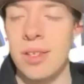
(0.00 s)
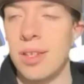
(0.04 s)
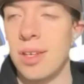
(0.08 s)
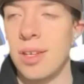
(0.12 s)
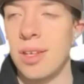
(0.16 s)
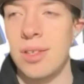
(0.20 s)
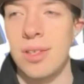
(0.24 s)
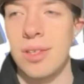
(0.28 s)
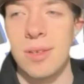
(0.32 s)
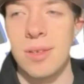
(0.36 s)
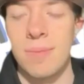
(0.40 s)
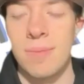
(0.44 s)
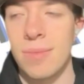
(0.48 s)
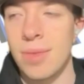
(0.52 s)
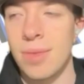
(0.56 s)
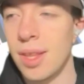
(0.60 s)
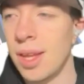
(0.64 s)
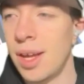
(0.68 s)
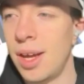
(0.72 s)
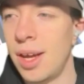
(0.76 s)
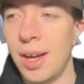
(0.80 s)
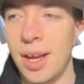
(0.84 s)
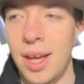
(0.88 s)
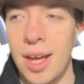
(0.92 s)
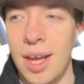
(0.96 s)
Because
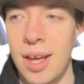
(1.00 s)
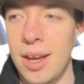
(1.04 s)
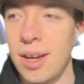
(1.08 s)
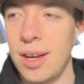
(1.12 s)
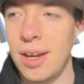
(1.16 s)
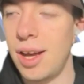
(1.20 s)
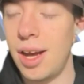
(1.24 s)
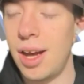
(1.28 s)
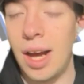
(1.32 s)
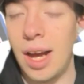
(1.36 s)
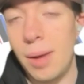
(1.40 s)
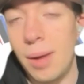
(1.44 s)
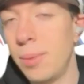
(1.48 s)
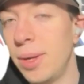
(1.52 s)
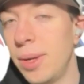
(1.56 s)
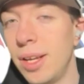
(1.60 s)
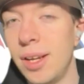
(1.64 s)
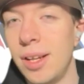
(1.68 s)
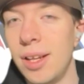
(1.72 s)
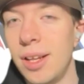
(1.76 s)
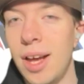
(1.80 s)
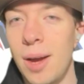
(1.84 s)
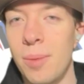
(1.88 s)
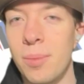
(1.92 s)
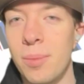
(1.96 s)
again, I
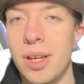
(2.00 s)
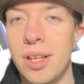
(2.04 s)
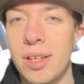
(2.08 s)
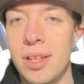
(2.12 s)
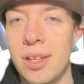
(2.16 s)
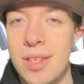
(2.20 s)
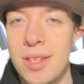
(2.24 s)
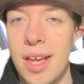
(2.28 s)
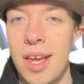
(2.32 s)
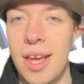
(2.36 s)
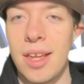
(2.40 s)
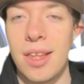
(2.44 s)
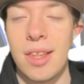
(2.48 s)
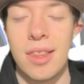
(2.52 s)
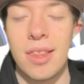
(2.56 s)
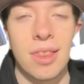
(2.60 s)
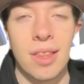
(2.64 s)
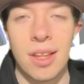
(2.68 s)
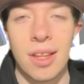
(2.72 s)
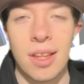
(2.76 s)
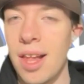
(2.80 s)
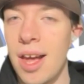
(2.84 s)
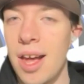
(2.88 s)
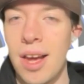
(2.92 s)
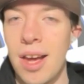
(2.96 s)
mean, I'm going to say it,
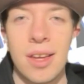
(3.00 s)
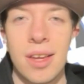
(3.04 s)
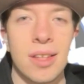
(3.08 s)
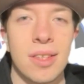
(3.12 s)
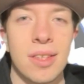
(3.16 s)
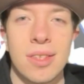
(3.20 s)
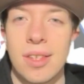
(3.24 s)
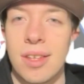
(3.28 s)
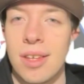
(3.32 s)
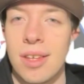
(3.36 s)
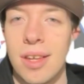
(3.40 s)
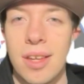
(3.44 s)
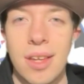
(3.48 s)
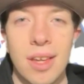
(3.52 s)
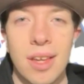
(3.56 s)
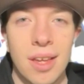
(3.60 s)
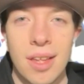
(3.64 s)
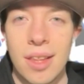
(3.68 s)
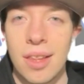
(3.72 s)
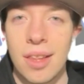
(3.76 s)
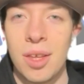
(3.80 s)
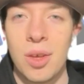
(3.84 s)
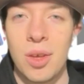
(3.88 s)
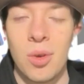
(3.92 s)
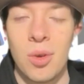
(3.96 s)
the Lions,
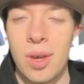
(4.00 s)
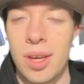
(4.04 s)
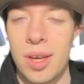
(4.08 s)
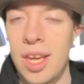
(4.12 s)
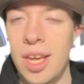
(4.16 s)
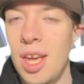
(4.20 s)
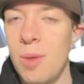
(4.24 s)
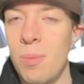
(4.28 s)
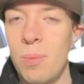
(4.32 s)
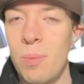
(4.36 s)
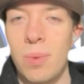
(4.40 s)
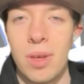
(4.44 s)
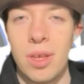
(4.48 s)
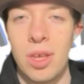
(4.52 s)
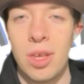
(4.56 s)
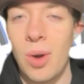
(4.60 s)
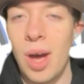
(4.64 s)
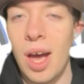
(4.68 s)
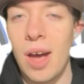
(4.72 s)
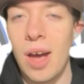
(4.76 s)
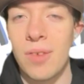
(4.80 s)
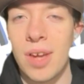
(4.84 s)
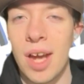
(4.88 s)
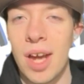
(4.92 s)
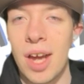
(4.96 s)
you
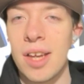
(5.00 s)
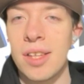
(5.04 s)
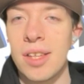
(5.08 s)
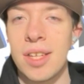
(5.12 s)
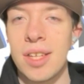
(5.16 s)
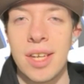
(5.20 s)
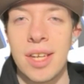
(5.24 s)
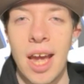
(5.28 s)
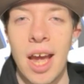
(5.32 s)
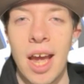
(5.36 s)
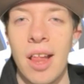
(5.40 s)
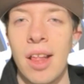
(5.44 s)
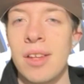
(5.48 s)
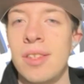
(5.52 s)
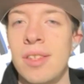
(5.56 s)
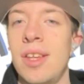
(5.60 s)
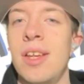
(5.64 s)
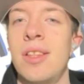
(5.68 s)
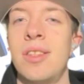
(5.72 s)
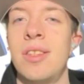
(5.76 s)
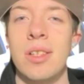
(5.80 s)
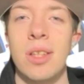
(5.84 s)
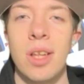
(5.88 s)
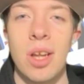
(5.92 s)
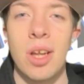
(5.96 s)
have guys like Alex
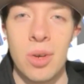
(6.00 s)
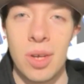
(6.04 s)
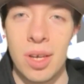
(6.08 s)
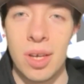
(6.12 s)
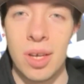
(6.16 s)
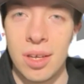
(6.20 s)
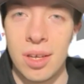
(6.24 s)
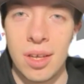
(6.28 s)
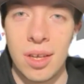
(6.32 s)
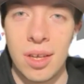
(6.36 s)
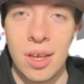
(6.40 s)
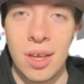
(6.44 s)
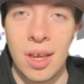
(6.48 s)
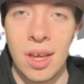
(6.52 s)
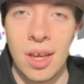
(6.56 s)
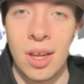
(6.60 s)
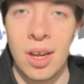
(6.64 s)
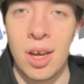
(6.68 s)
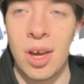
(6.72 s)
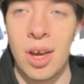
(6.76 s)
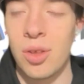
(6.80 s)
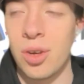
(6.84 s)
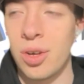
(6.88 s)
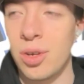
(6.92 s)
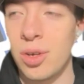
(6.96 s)
Anzalone and
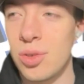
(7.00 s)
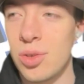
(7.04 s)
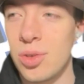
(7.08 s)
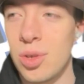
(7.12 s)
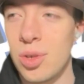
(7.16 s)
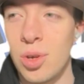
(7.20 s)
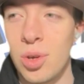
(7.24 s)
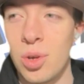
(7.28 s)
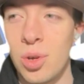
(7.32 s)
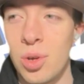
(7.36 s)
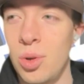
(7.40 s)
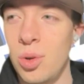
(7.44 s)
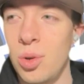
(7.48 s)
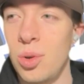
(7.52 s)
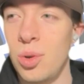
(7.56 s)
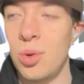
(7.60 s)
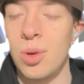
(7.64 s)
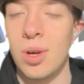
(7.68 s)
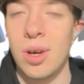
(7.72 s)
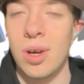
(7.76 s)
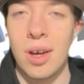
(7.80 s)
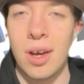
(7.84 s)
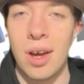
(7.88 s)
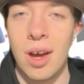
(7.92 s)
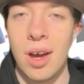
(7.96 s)
others
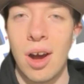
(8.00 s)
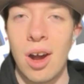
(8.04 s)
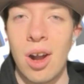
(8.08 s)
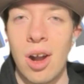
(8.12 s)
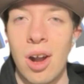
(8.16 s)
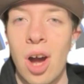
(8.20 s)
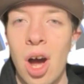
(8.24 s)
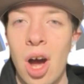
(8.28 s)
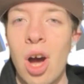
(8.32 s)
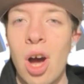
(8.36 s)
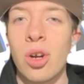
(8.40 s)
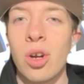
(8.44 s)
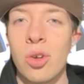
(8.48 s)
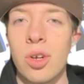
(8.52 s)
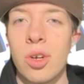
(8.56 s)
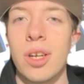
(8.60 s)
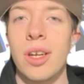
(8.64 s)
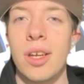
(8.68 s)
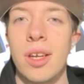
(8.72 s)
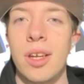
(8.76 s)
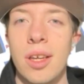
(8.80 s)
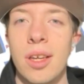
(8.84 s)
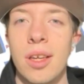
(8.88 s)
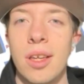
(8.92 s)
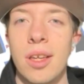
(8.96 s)
who are
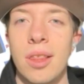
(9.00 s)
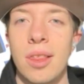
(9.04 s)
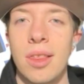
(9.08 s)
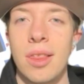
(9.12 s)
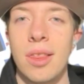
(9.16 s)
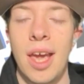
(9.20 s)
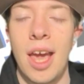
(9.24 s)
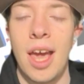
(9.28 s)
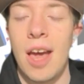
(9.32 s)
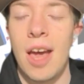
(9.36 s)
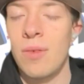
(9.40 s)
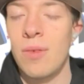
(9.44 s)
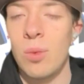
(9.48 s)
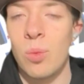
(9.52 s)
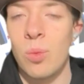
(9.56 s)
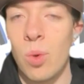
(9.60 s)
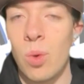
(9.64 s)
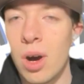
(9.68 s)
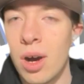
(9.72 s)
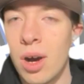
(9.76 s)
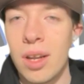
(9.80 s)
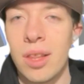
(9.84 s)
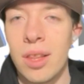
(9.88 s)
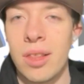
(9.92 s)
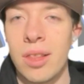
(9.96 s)
hungry. They haven't
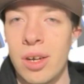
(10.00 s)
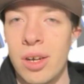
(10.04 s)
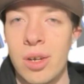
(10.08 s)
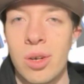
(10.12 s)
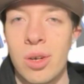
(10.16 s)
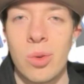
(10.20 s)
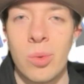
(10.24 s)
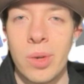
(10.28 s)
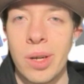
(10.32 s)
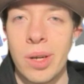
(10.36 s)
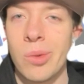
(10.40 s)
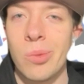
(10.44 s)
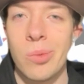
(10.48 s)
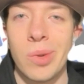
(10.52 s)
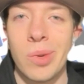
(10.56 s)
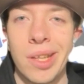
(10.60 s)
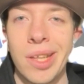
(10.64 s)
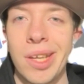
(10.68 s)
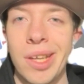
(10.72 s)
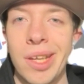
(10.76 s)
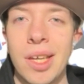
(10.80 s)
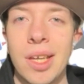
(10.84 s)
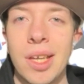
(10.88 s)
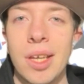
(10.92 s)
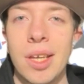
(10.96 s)
won in their career,
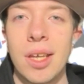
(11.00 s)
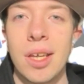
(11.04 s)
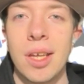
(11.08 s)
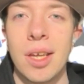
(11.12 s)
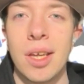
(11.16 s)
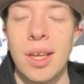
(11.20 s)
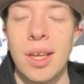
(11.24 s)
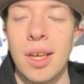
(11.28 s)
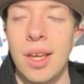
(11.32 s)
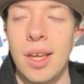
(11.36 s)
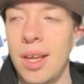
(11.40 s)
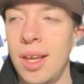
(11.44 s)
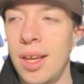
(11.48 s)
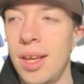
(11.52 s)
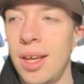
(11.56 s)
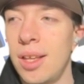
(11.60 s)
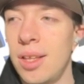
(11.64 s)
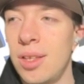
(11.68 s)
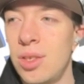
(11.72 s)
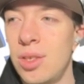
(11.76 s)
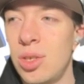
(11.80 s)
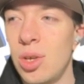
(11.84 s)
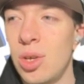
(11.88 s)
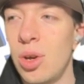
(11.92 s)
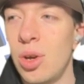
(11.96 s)
really.
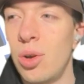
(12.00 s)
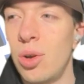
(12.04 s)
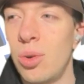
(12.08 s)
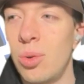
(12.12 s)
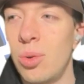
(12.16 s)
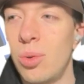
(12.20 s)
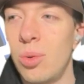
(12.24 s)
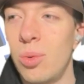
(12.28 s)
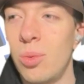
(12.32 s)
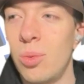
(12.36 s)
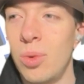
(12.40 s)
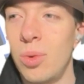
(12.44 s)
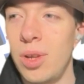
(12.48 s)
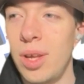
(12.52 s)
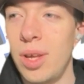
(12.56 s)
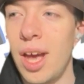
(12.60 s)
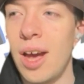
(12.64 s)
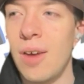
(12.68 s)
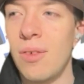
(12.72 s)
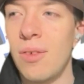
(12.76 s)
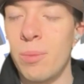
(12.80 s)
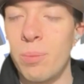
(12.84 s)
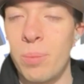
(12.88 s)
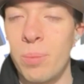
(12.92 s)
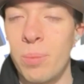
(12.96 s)
And so when you
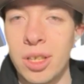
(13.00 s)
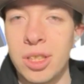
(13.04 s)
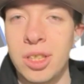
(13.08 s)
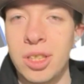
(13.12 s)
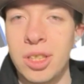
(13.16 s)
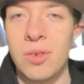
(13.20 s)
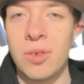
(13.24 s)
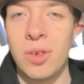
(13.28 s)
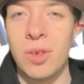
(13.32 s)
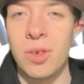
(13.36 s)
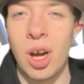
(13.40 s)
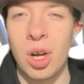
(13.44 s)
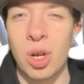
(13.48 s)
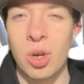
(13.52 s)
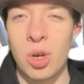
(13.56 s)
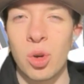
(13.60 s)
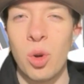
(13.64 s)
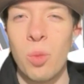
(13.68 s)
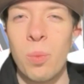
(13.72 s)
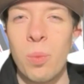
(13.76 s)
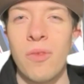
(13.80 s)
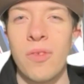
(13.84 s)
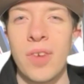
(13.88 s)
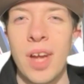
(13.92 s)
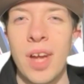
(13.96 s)
have a
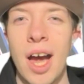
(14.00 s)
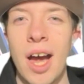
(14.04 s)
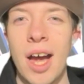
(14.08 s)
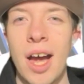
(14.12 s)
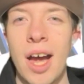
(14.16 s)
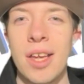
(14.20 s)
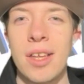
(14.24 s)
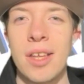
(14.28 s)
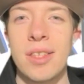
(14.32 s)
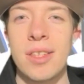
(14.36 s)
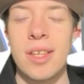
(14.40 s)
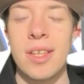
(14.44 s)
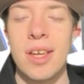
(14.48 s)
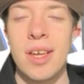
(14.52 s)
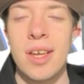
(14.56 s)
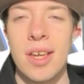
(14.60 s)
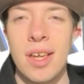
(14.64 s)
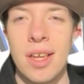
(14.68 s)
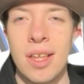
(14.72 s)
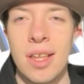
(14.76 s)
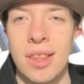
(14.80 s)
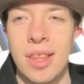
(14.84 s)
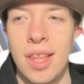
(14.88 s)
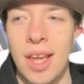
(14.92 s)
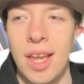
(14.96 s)
group of guys
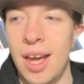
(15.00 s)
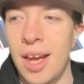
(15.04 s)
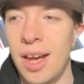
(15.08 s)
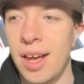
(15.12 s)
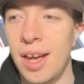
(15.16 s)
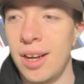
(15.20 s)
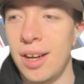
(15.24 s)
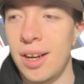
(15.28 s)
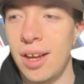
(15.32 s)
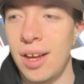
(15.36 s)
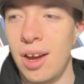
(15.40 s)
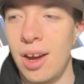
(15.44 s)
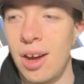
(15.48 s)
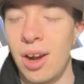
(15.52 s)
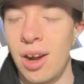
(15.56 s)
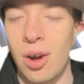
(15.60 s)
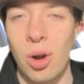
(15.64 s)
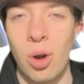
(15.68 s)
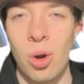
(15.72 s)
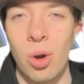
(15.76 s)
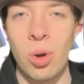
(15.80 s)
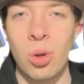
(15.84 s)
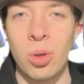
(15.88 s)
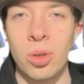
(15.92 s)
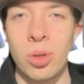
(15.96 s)
that are
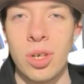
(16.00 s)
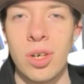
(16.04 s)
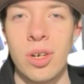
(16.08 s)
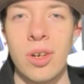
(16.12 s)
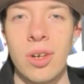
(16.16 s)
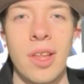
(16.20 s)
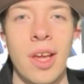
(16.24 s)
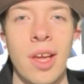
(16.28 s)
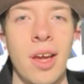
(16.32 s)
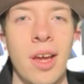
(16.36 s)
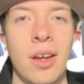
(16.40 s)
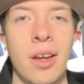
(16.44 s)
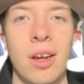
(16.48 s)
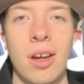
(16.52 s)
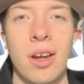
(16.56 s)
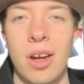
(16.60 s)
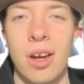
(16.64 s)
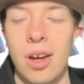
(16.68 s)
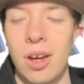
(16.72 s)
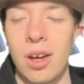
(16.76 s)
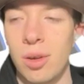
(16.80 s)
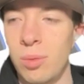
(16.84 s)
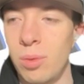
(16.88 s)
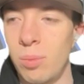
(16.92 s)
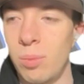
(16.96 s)
older, that
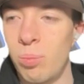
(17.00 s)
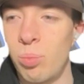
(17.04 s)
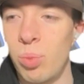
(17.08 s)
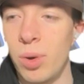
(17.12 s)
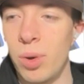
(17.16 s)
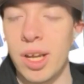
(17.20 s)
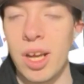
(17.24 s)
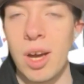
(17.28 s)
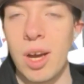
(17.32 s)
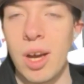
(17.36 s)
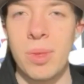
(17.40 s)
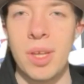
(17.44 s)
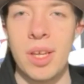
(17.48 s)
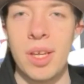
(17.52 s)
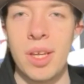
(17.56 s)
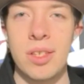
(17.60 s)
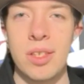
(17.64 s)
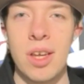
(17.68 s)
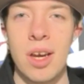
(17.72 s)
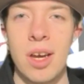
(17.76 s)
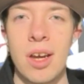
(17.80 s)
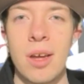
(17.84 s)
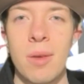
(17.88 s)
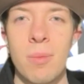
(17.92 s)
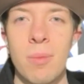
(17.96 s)
bring up these
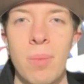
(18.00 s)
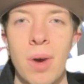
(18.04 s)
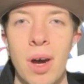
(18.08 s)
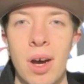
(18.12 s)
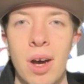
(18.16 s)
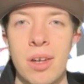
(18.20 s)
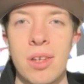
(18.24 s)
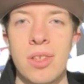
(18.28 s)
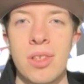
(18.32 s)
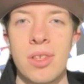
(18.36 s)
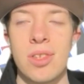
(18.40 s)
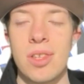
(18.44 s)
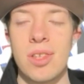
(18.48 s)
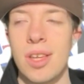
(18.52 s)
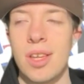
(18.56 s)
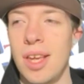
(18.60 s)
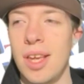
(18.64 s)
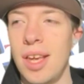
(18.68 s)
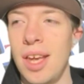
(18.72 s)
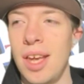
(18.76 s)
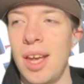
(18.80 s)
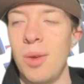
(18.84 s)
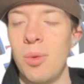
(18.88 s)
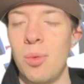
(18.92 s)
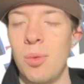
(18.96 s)
young bucks,
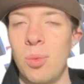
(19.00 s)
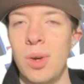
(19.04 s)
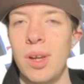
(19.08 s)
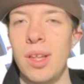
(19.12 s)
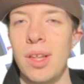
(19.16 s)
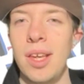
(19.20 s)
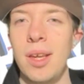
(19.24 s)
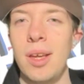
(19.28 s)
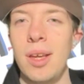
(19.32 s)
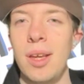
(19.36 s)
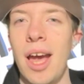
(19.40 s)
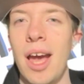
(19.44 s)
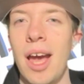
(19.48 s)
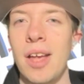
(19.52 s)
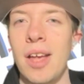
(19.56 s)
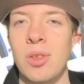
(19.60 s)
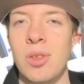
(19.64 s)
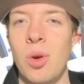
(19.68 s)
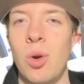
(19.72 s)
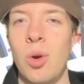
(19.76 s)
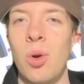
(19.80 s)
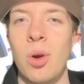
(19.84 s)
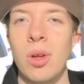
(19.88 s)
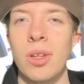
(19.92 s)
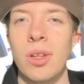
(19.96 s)
it really adds
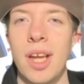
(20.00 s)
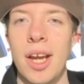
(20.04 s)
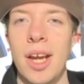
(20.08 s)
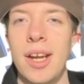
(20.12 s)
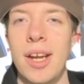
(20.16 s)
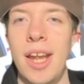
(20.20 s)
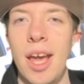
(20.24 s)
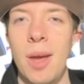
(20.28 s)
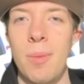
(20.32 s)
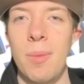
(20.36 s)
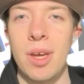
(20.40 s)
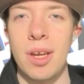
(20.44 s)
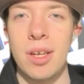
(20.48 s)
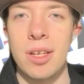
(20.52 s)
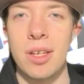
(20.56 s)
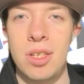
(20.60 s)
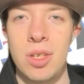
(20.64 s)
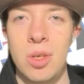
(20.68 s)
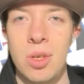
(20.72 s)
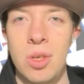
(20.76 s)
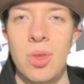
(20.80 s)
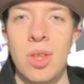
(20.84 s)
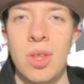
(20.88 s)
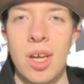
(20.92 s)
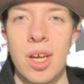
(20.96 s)
a whole dynamic
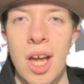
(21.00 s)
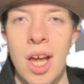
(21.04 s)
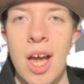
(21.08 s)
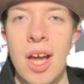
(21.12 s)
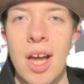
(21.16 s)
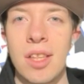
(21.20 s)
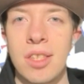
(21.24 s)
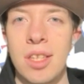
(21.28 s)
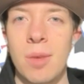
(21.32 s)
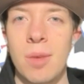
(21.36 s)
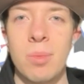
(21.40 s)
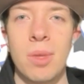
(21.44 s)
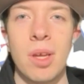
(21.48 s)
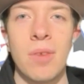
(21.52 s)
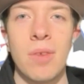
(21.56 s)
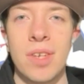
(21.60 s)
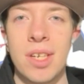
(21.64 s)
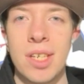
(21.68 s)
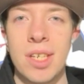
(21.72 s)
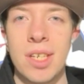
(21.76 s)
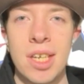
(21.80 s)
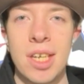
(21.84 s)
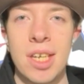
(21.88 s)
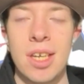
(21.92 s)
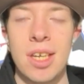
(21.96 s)
to the concept of a
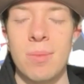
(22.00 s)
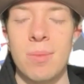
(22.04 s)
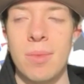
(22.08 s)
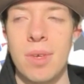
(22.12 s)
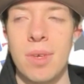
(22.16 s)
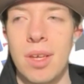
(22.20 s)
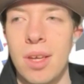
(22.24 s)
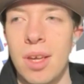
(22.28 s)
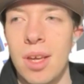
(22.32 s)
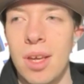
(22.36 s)
team.